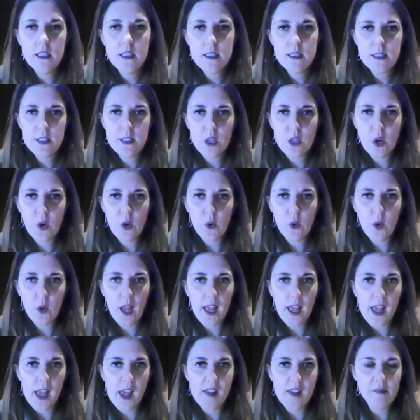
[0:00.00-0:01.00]
So
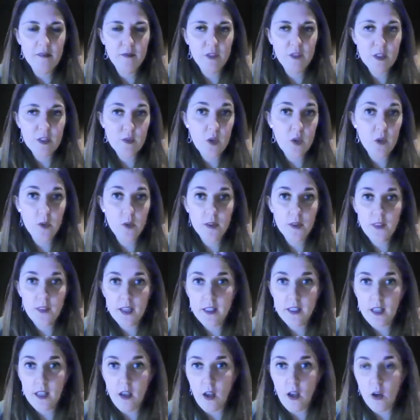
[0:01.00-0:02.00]
um, first of all, I want to
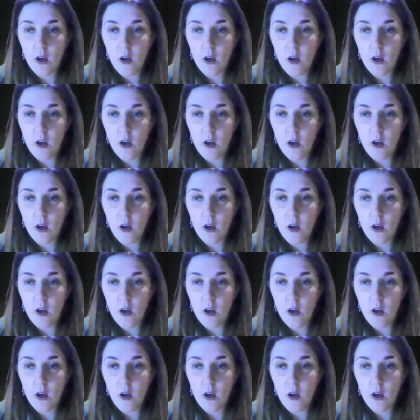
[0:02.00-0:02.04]
thank